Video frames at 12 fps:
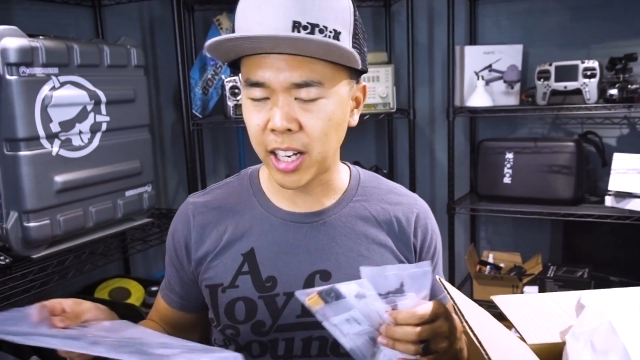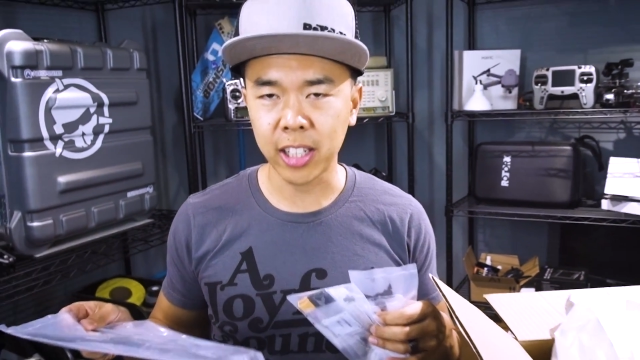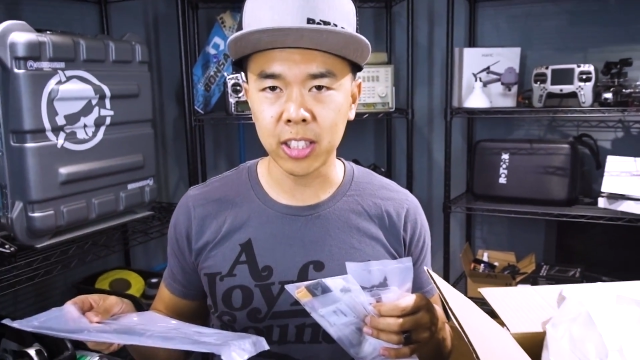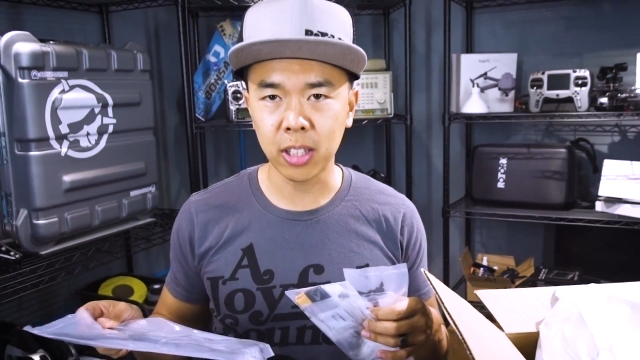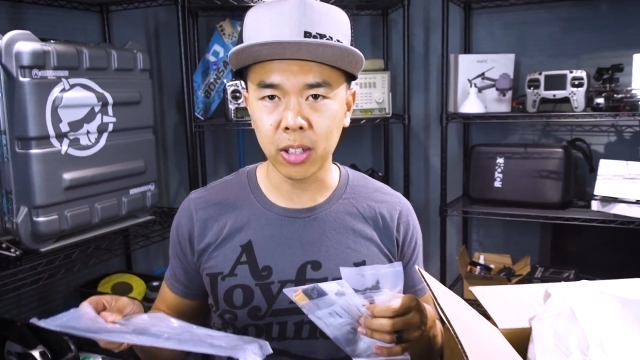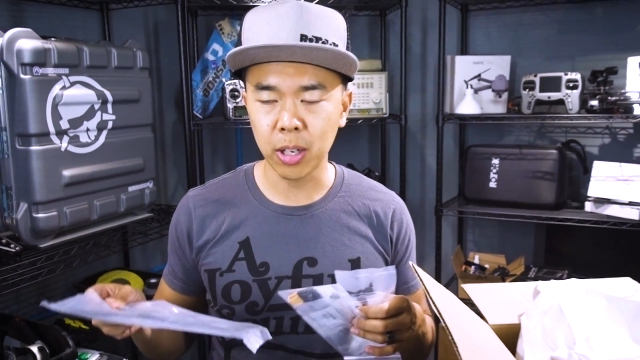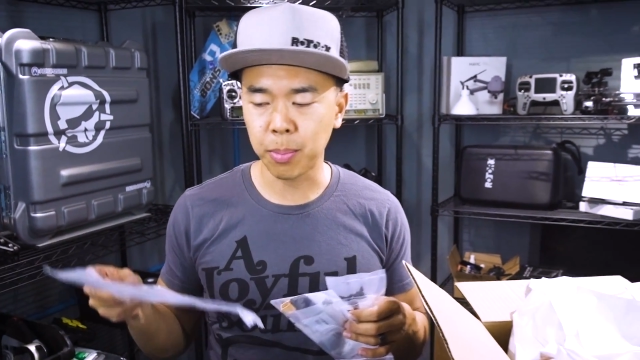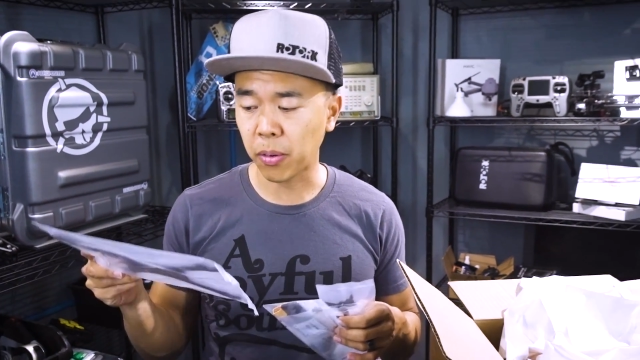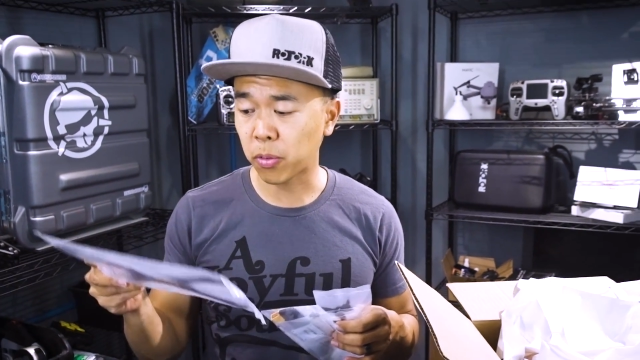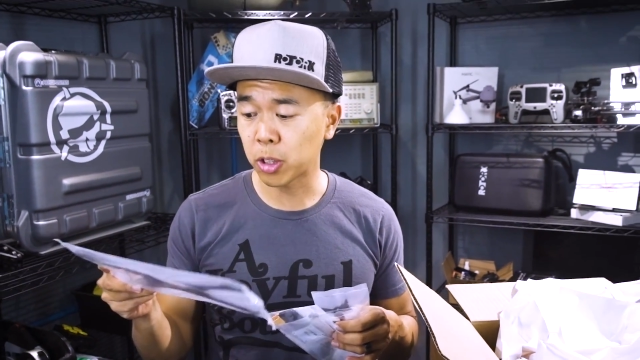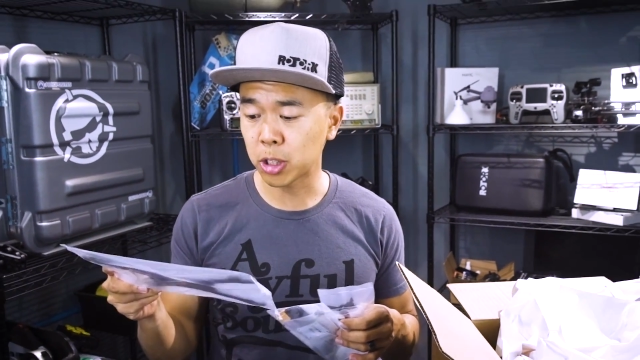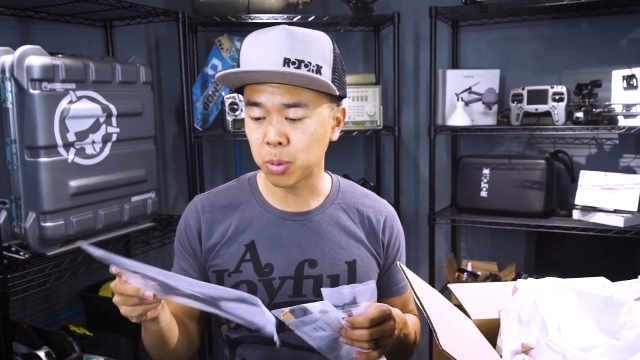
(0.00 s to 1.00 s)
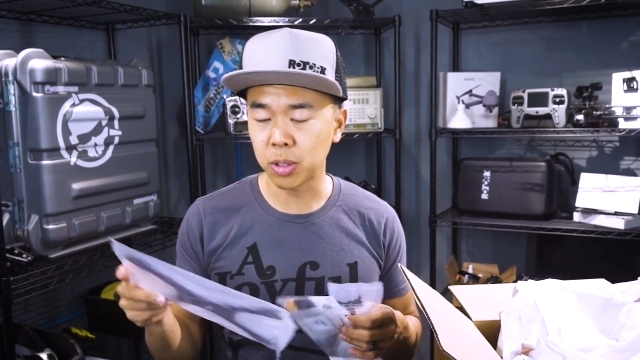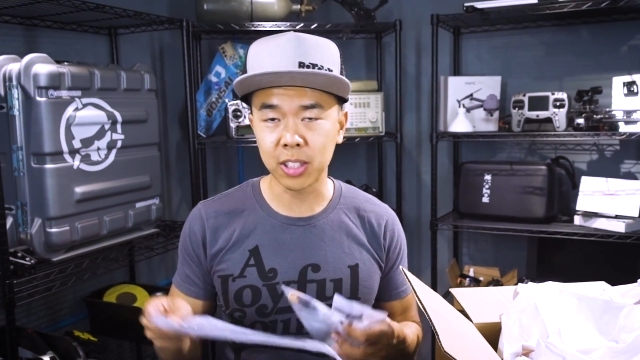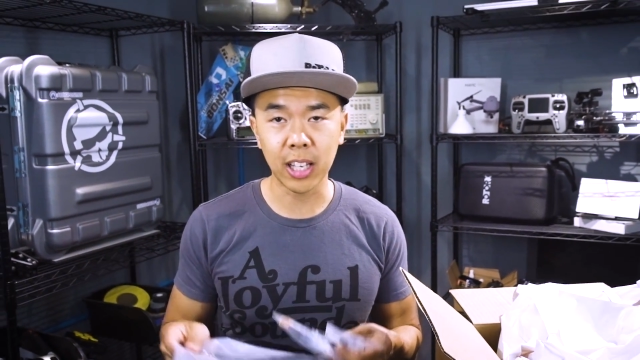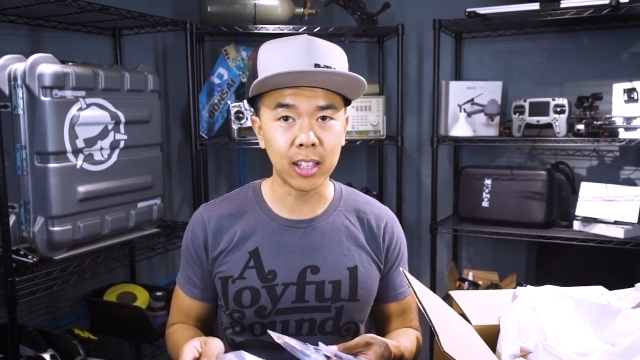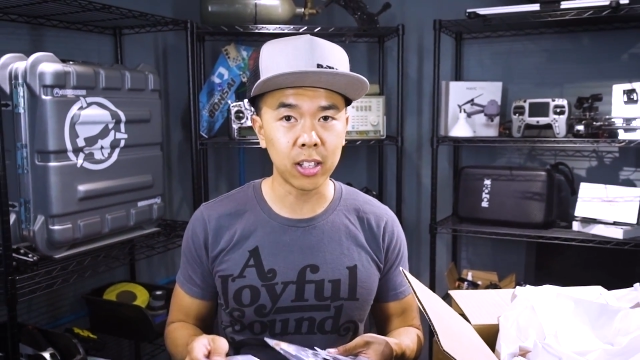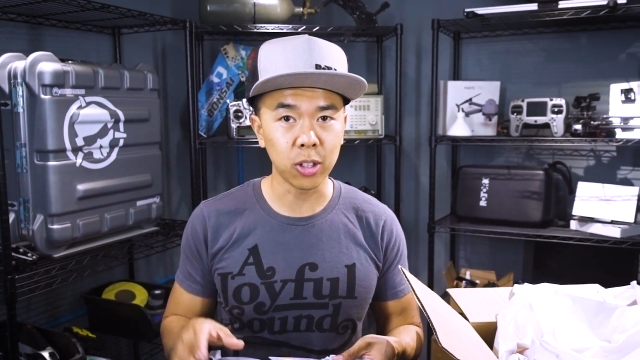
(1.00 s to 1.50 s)
X theory. My first one
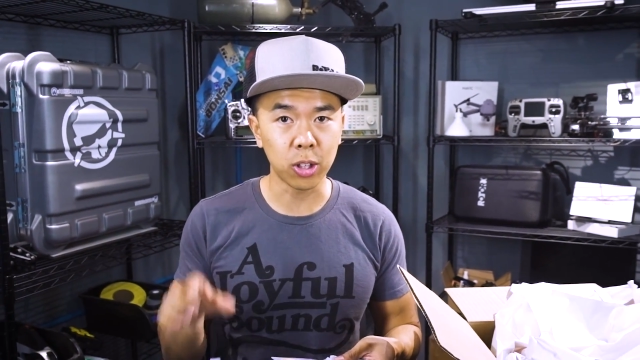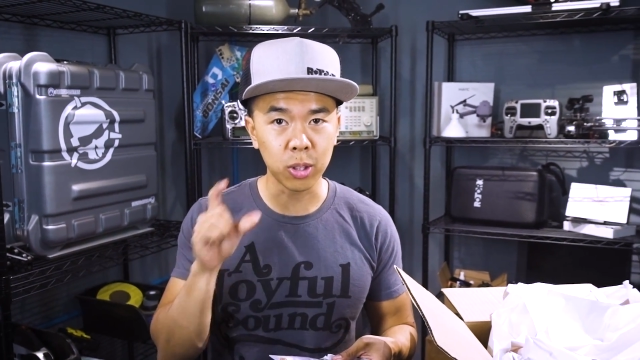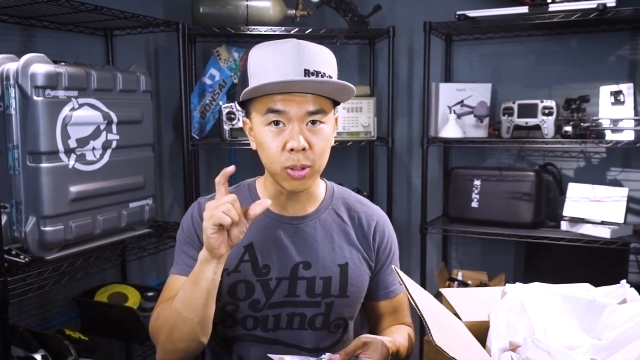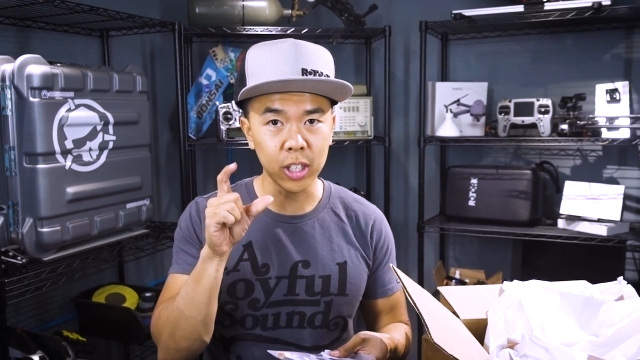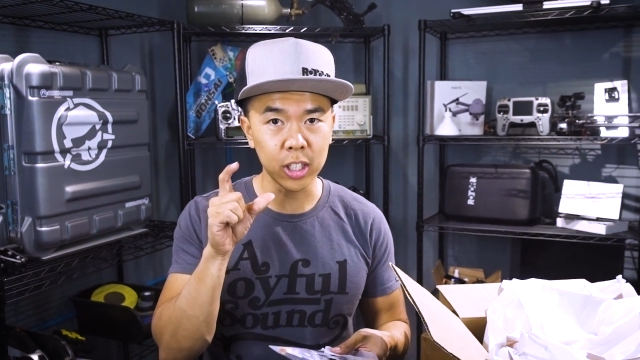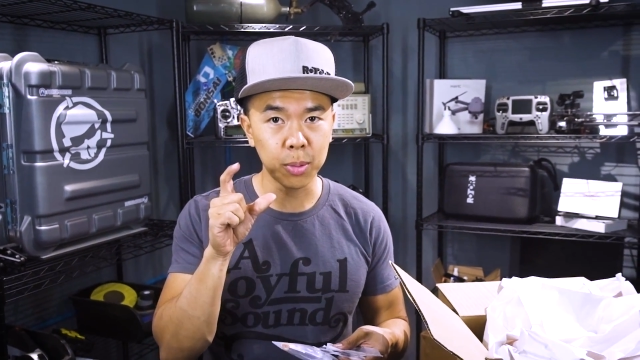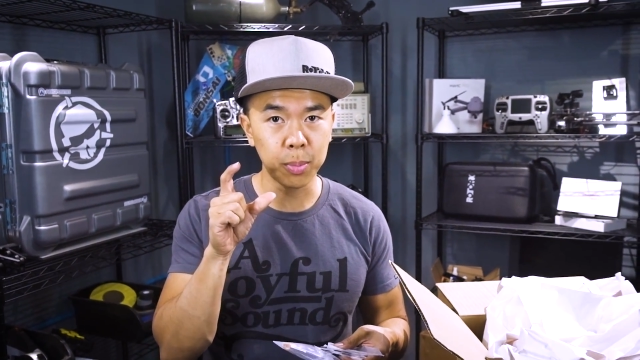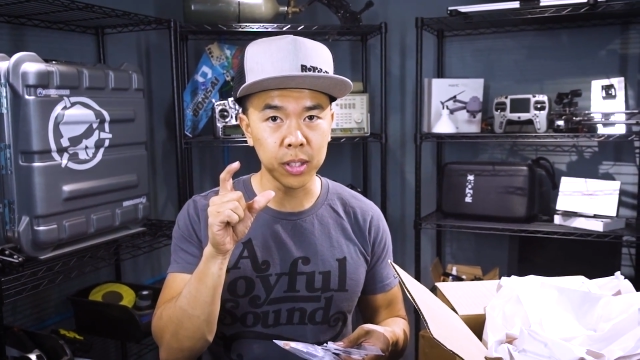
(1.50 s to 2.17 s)
is that little 3-inch